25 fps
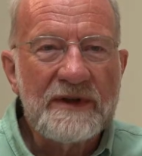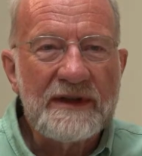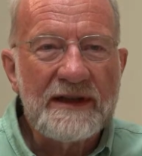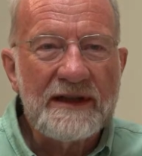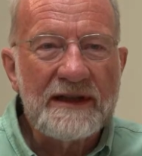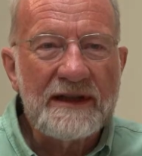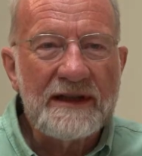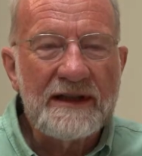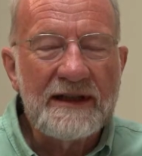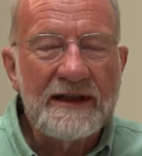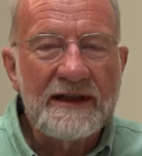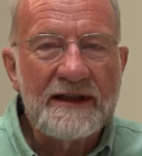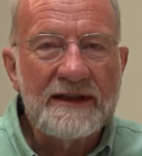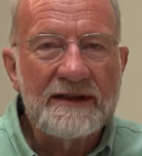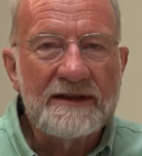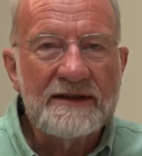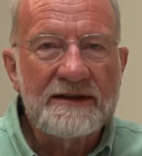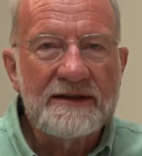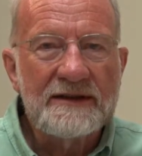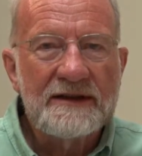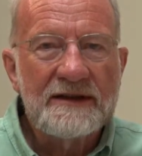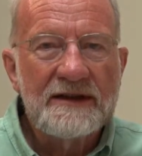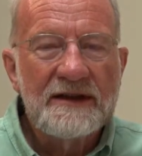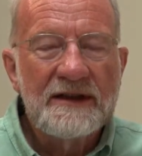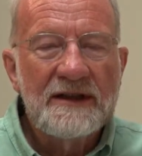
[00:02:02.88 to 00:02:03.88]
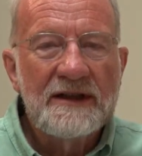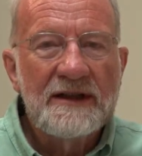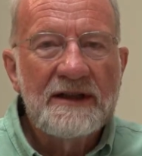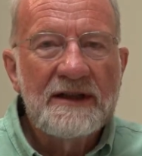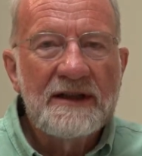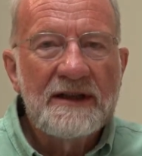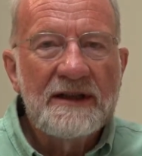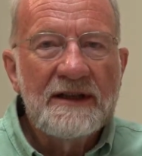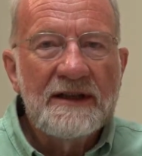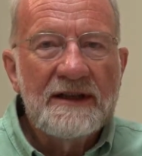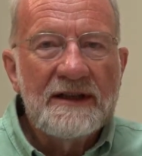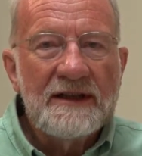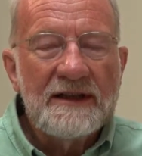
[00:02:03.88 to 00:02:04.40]
with the client?
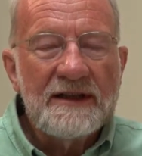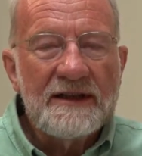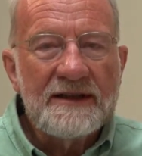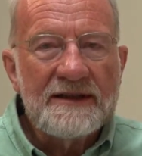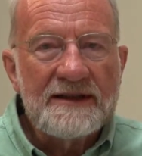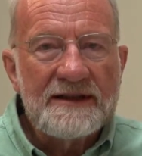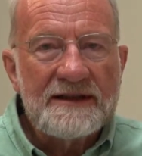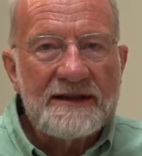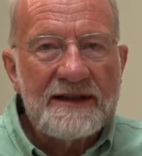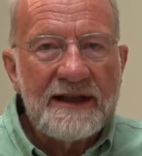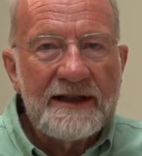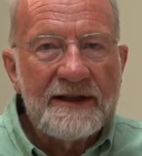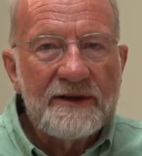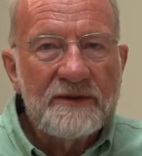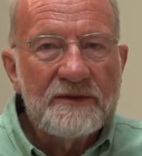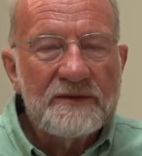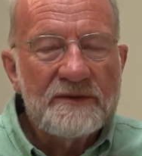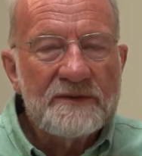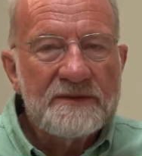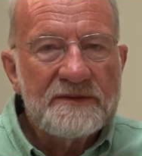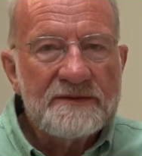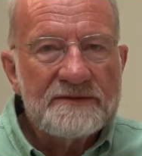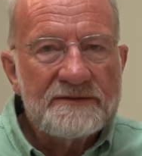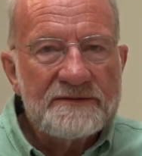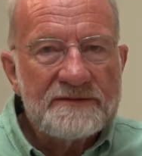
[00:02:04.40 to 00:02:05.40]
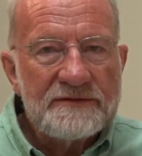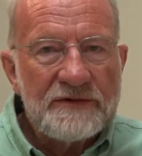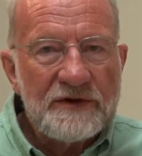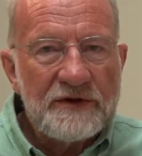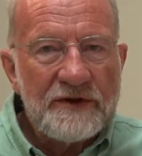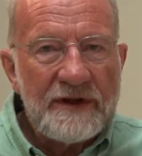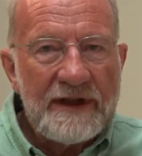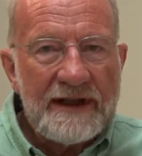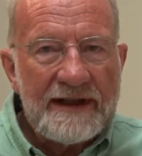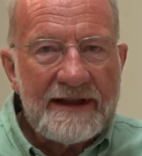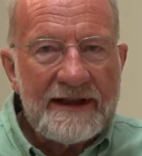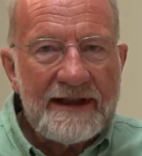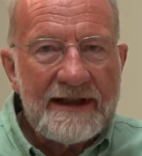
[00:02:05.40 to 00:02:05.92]
And so
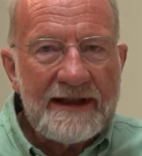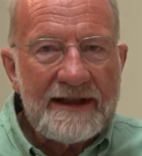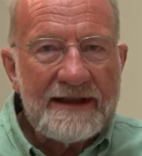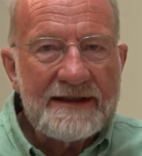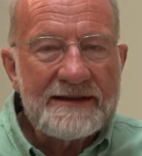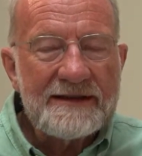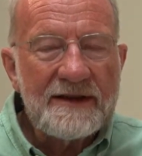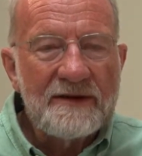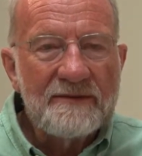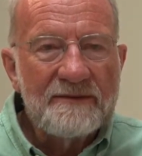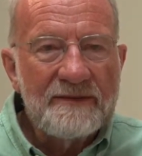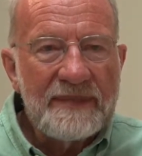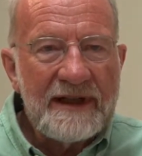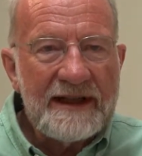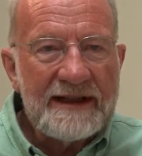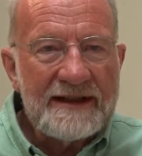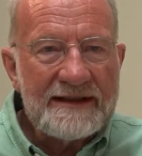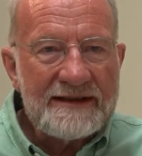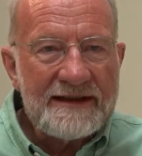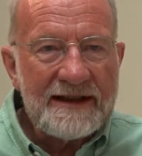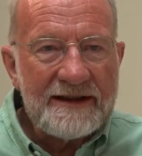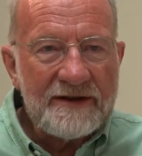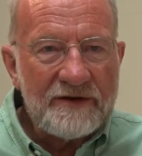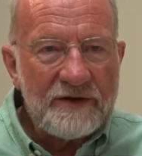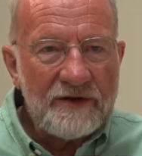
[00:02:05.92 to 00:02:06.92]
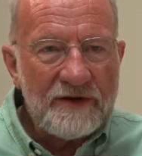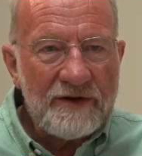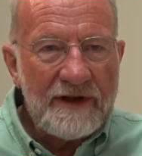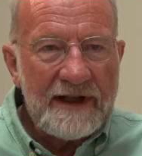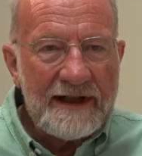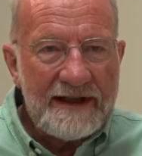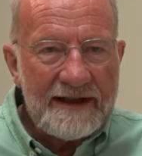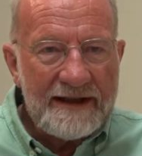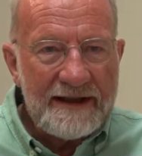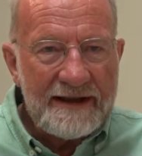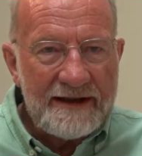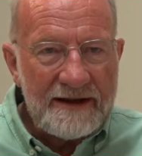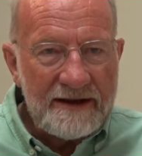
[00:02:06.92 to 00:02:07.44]
trainees on basic
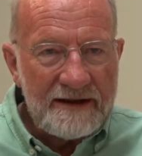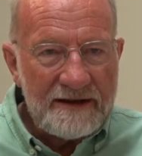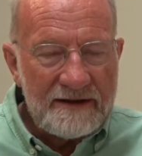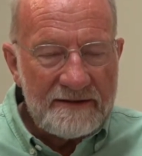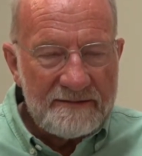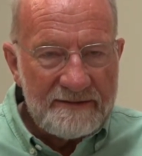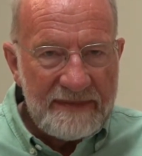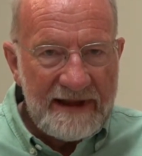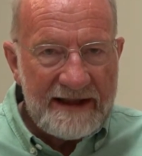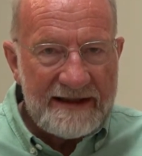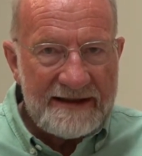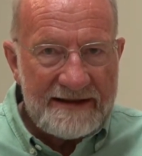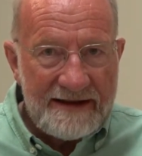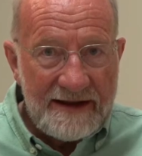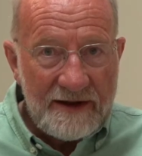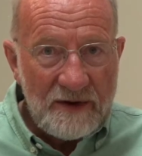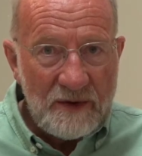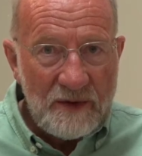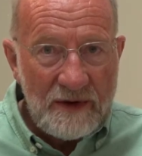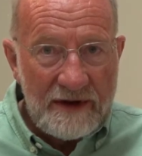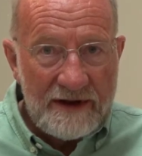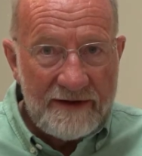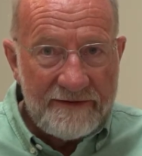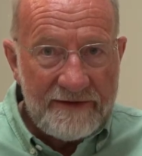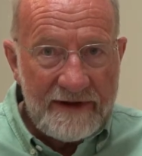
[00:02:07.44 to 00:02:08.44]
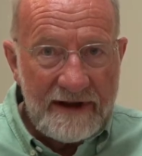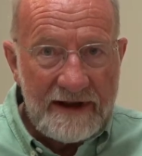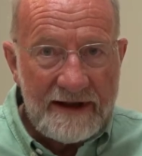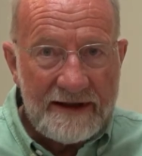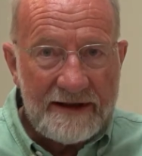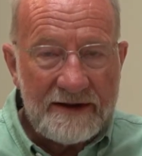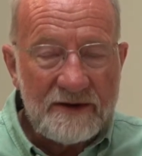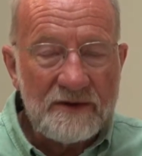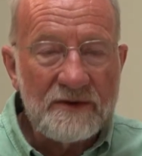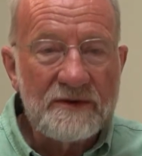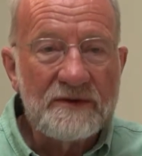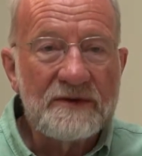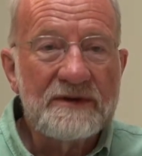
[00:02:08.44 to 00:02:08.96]

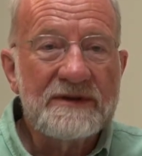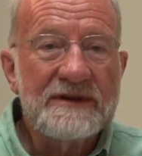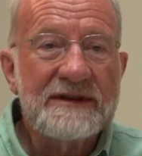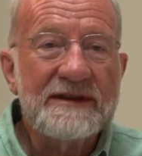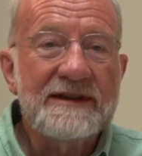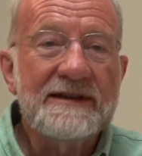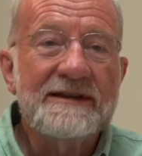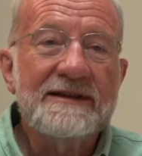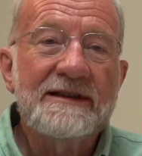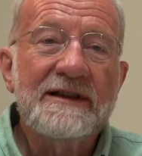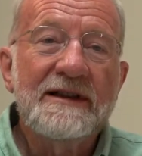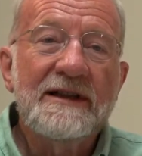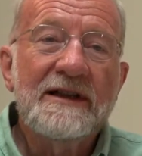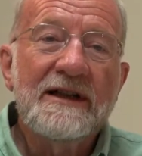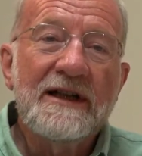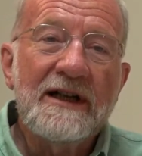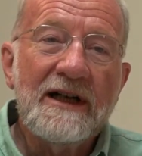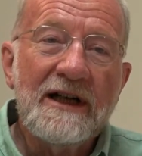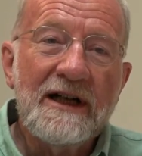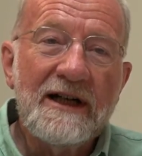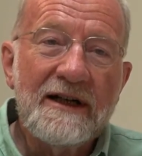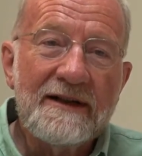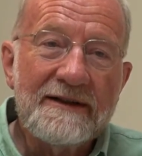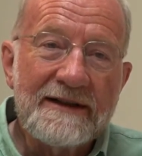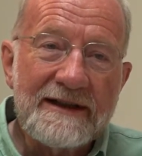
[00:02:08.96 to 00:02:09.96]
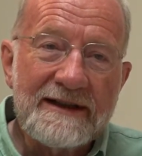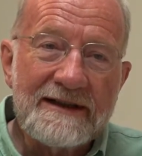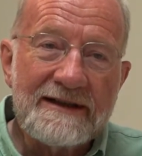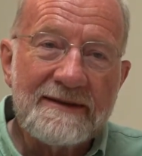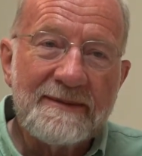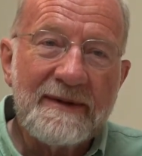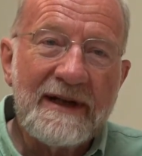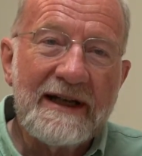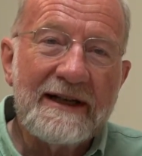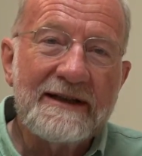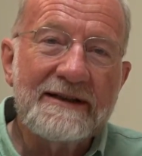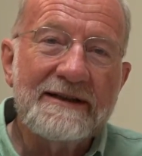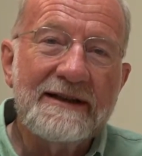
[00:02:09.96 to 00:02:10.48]
qualifying courses are
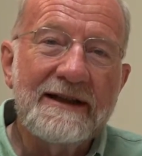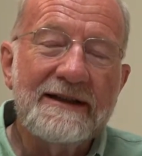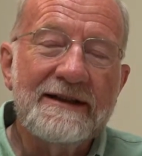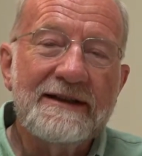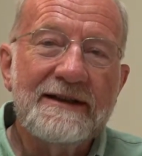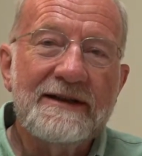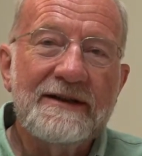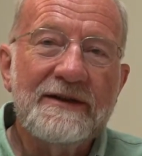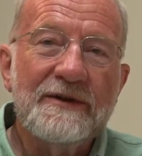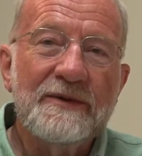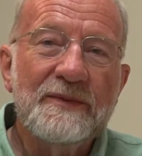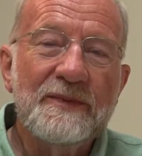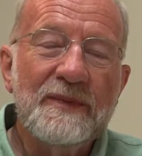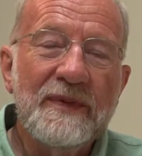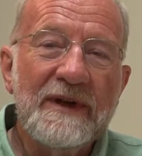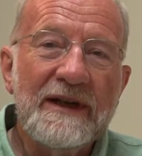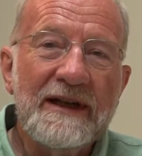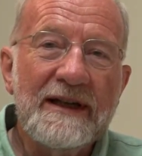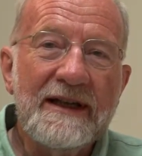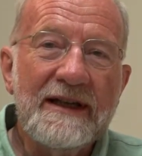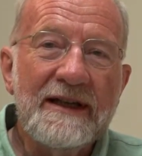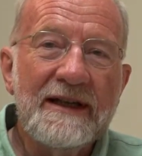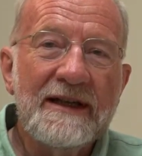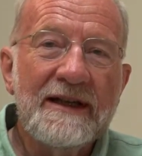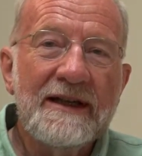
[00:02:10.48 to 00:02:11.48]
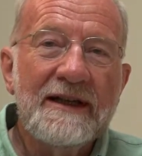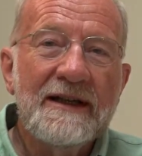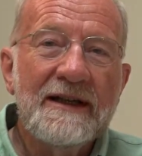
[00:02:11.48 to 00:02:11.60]
expected to be